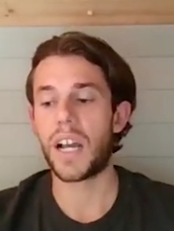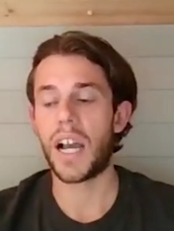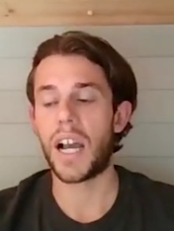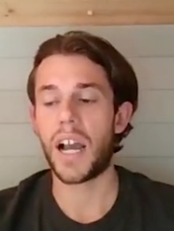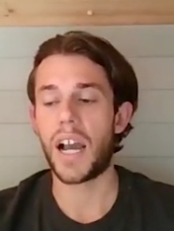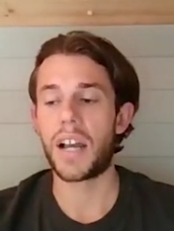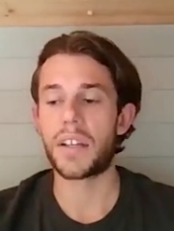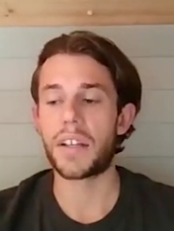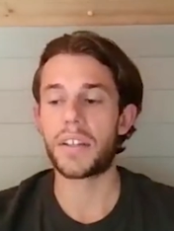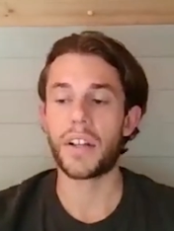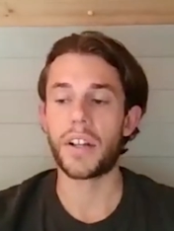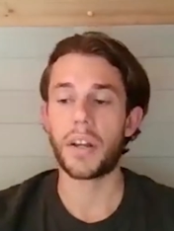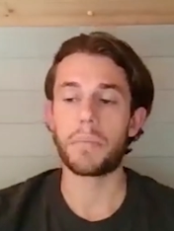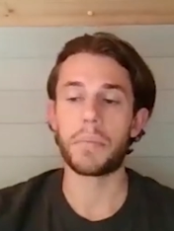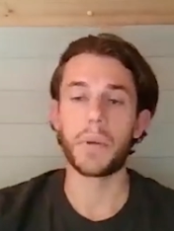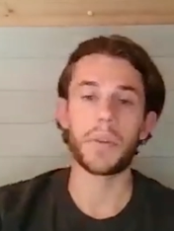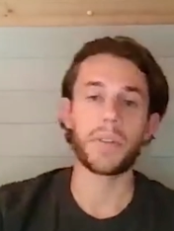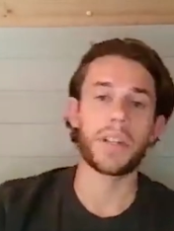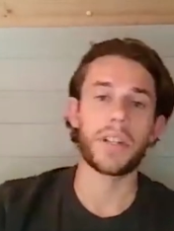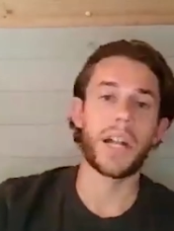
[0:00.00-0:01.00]
Uh, you know,
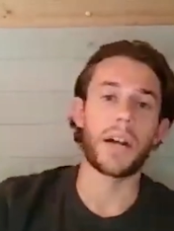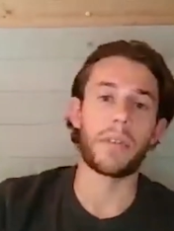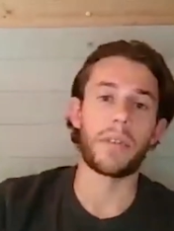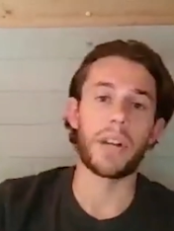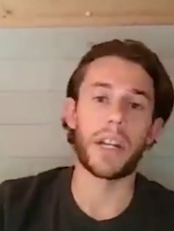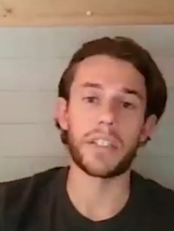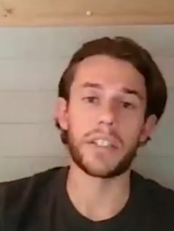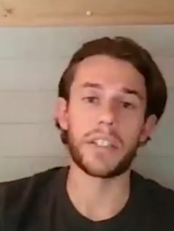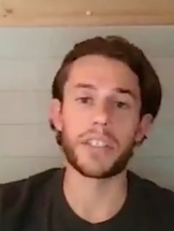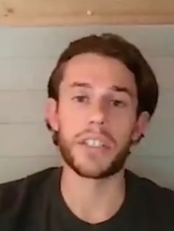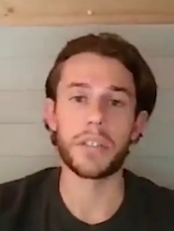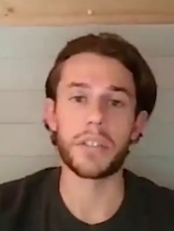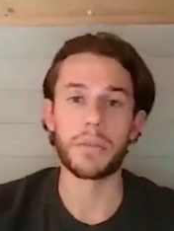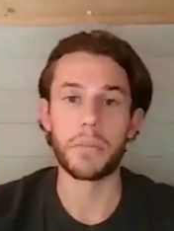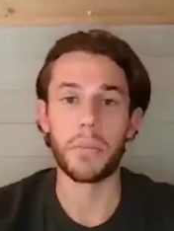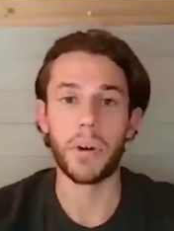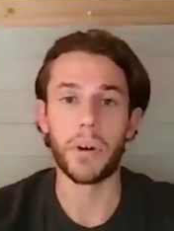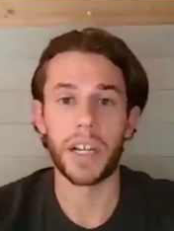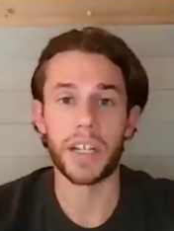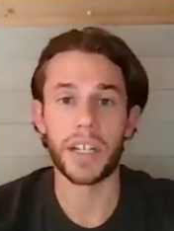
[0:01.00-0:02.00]
building that relationship with
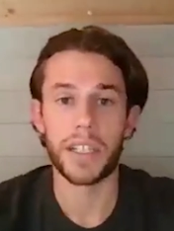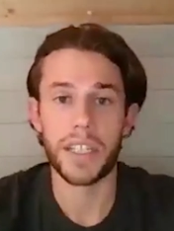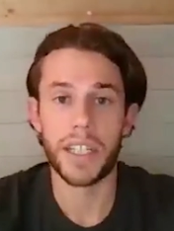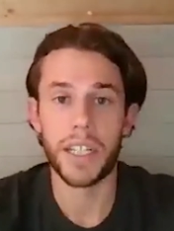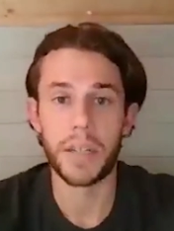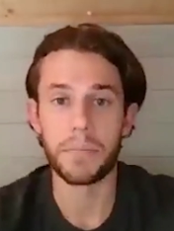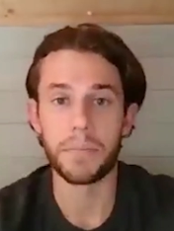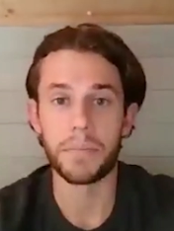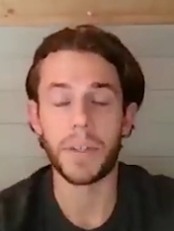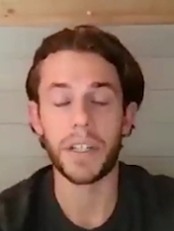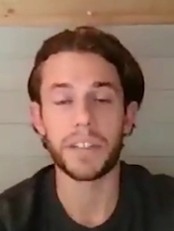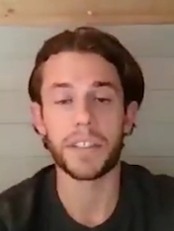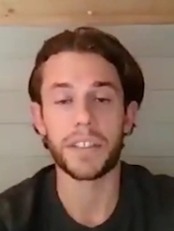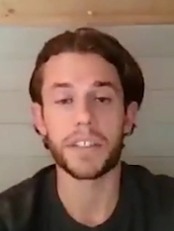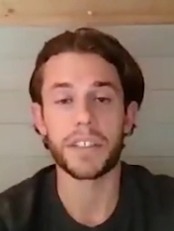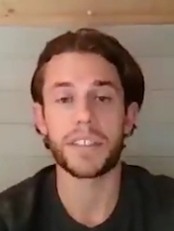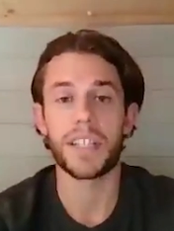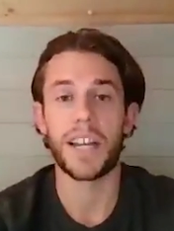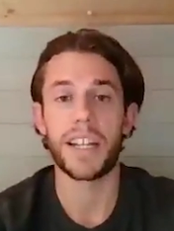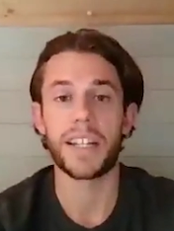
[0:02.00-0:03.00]
Mike and him
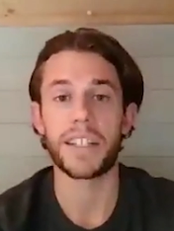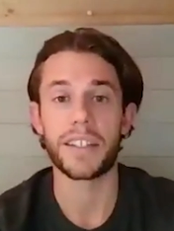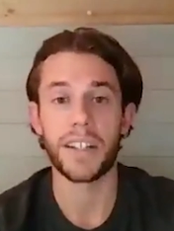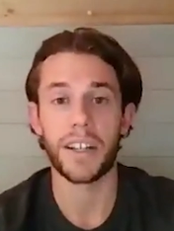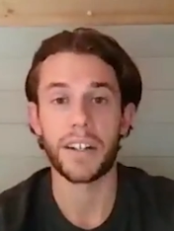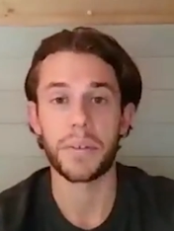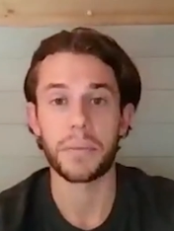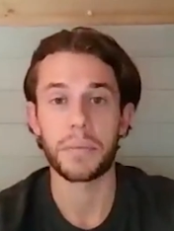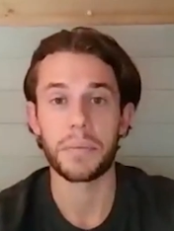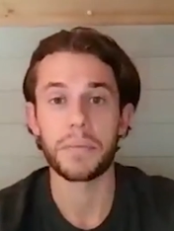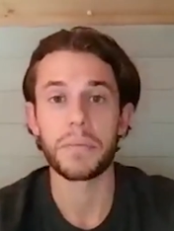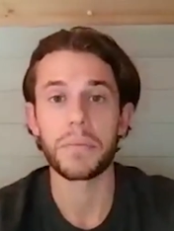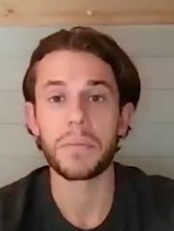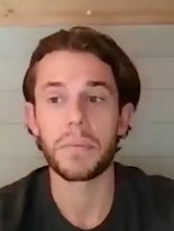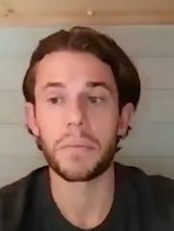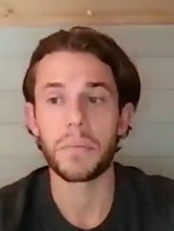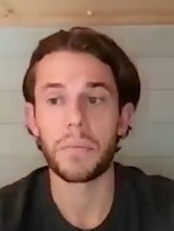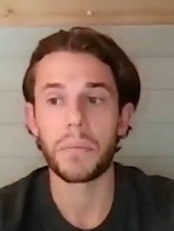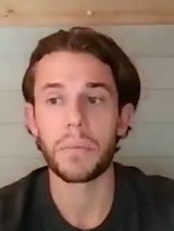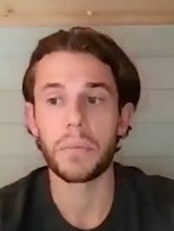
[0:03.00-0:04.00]
understanding kind
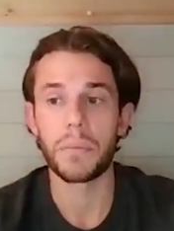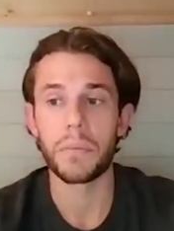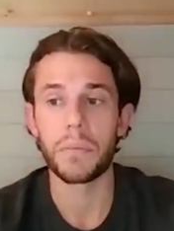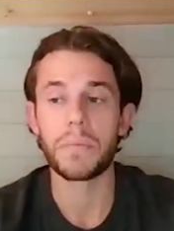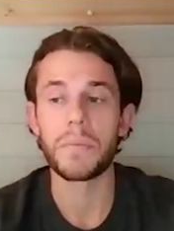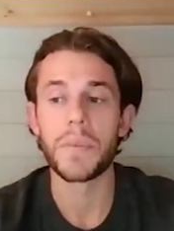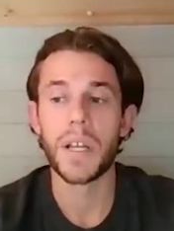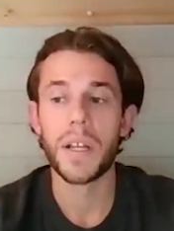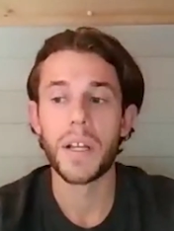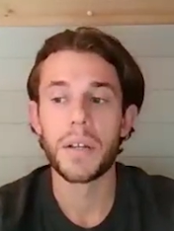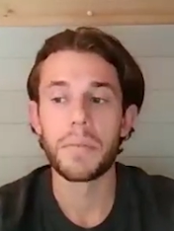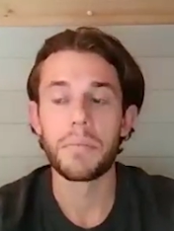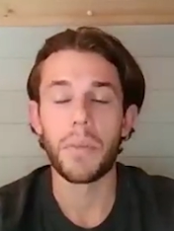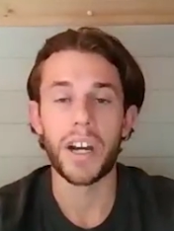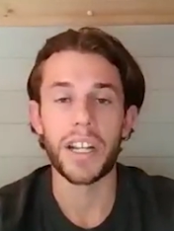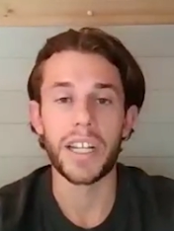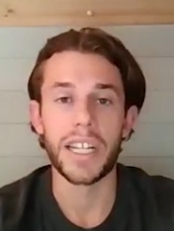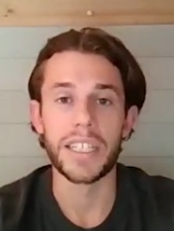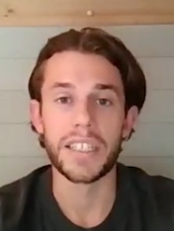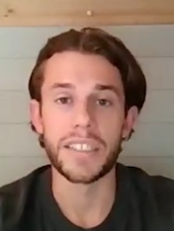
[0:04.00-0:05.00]
of
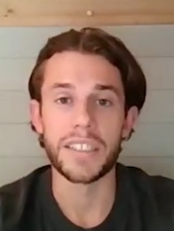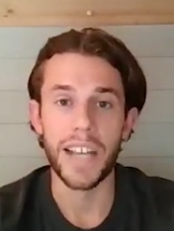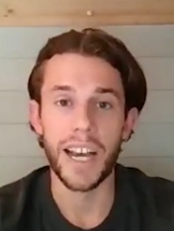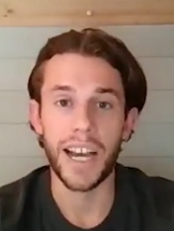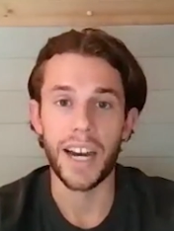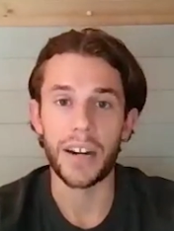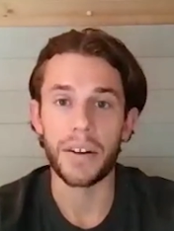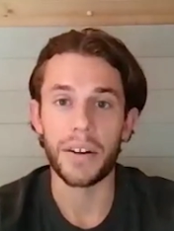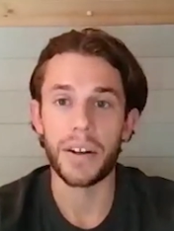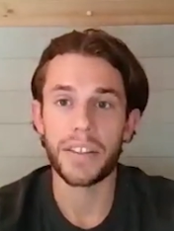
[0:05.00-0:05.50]
my needs now,